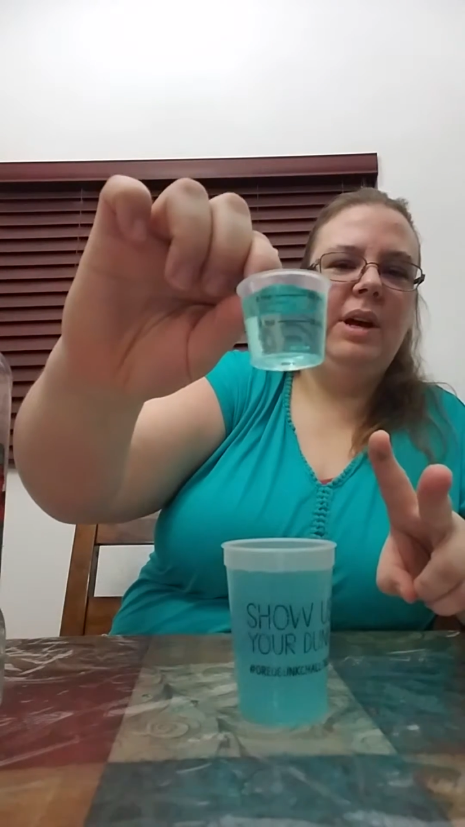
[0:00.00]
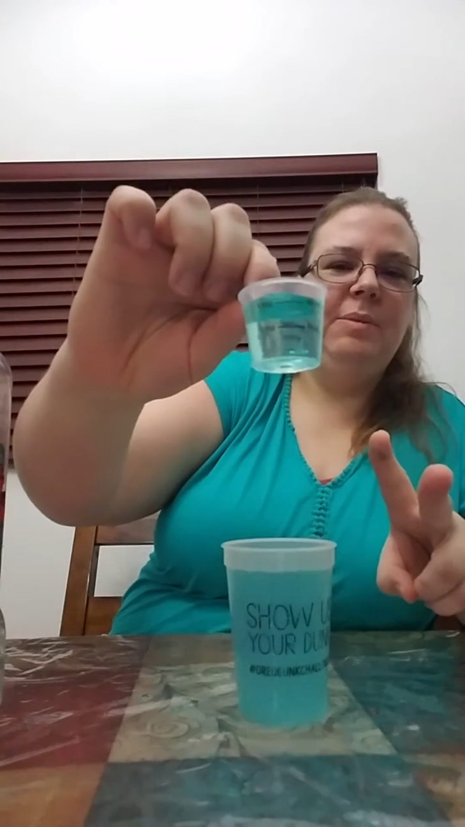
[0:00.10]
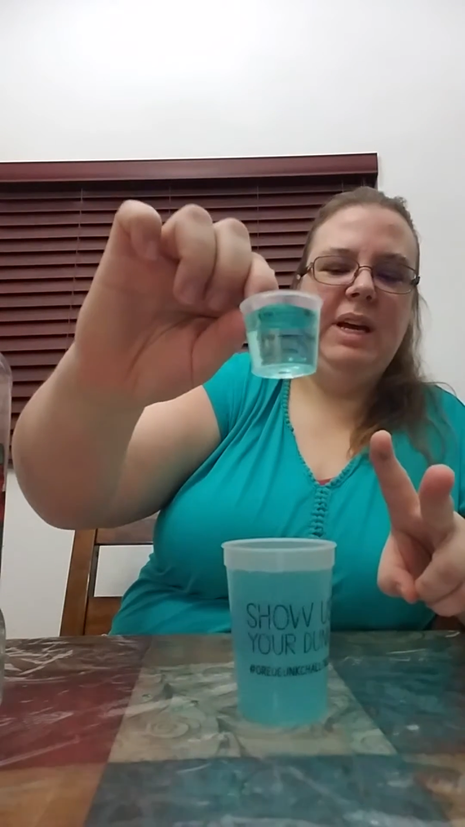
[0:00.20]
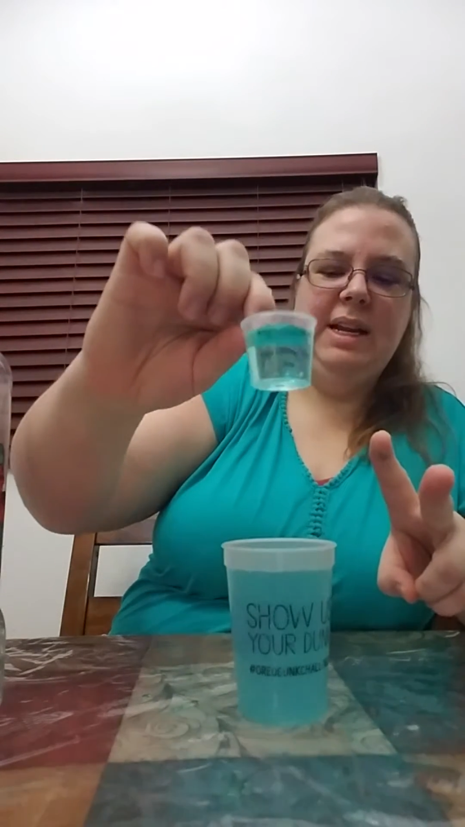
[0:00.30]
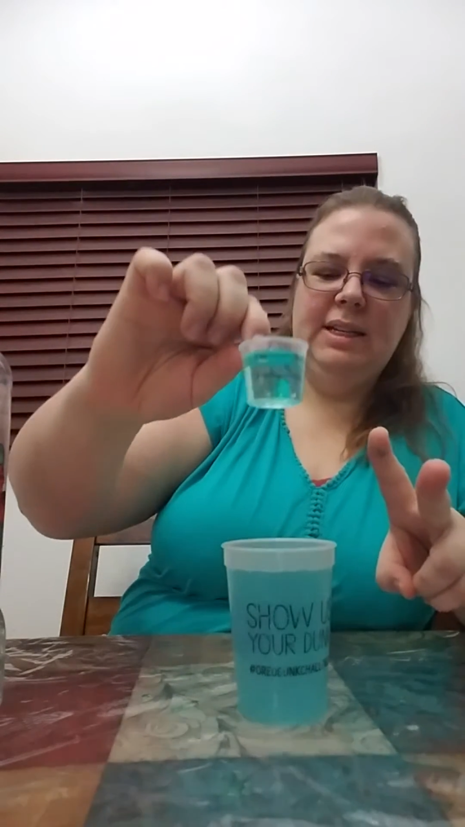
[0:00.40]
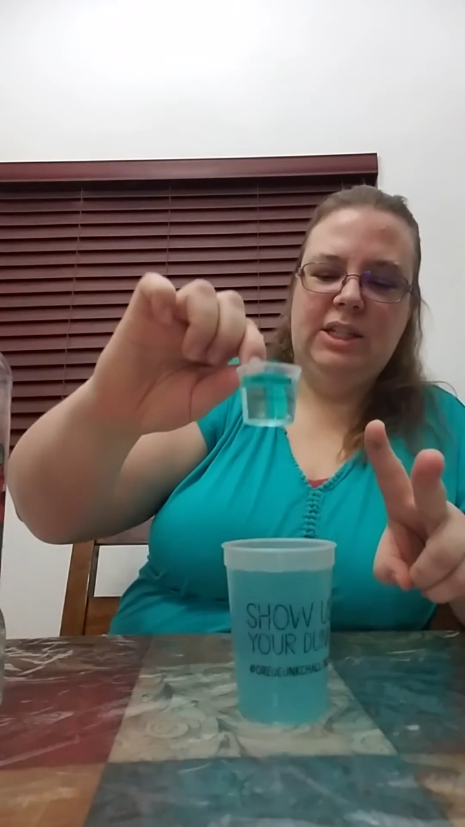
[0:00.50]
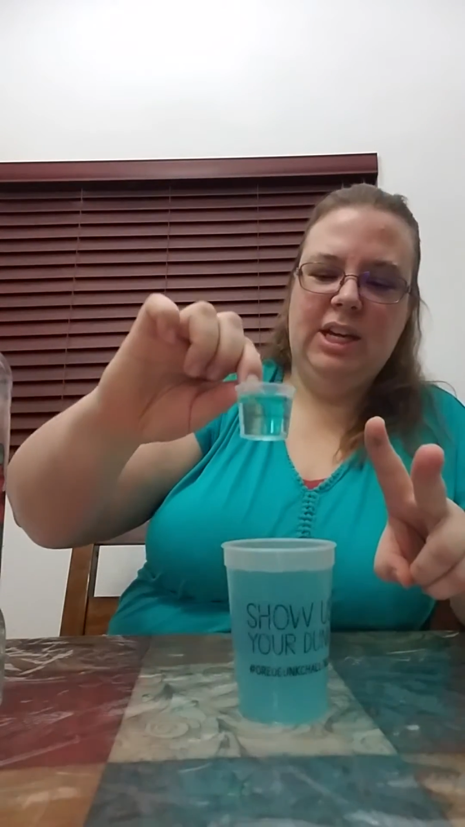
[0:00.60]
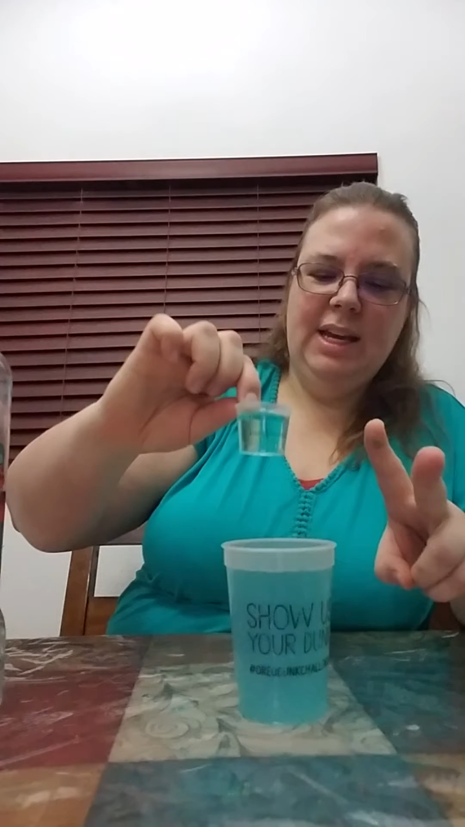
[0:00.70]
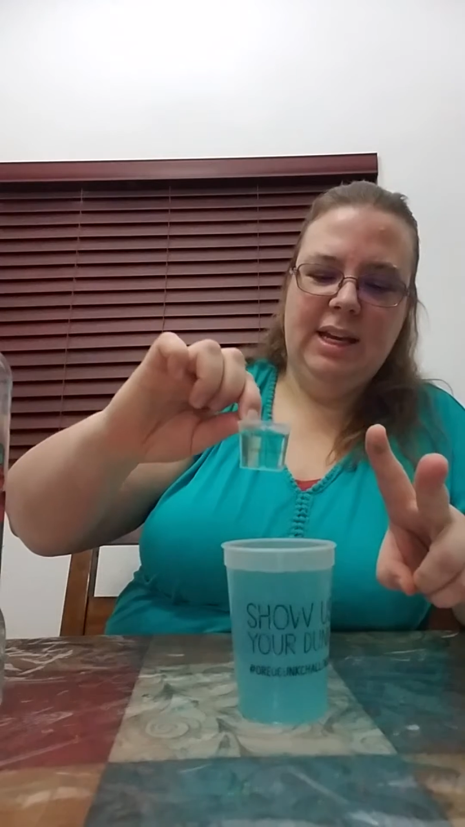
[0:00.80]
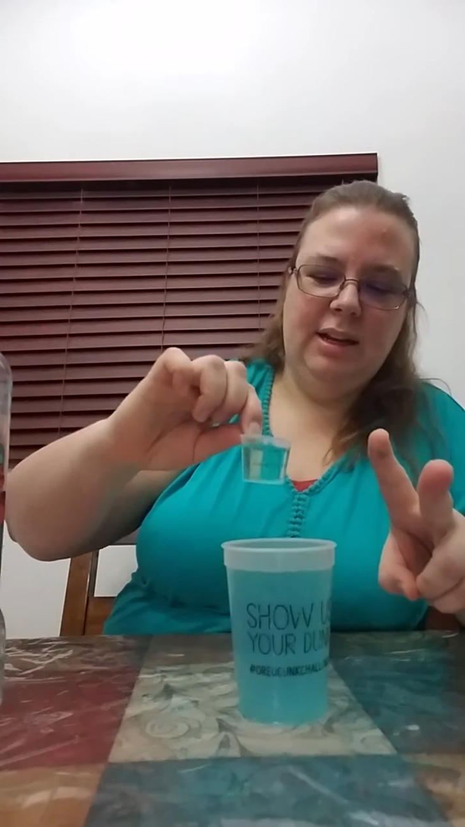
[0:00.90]
I'm kind of
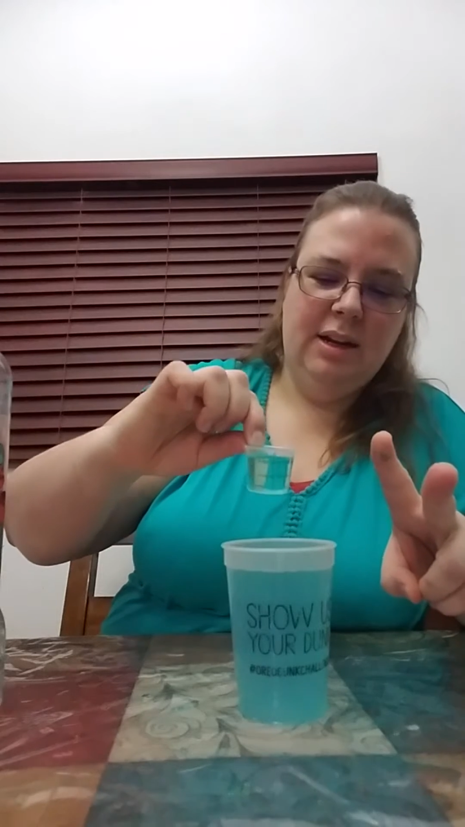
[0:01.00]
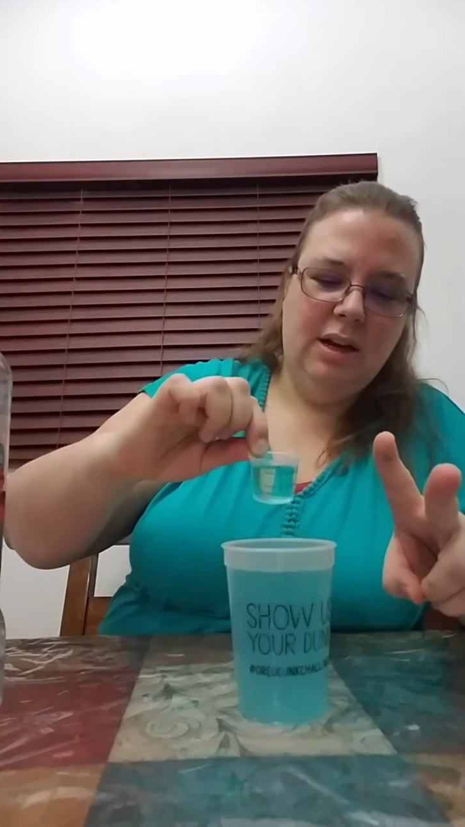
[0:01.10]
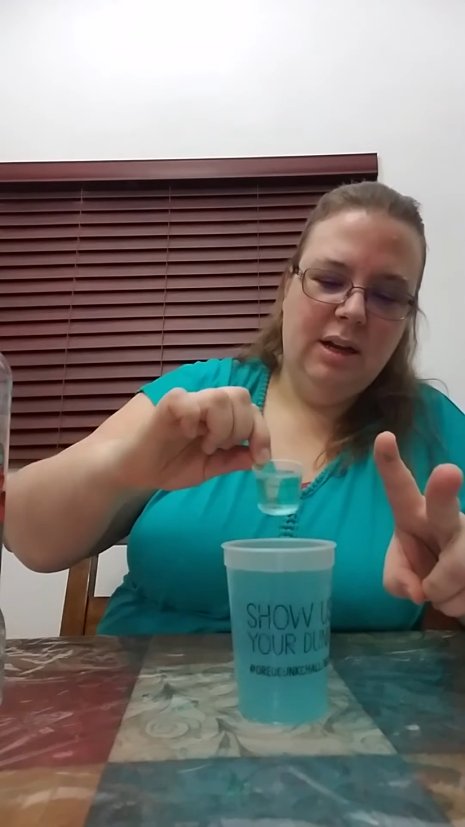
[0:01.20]
shaking.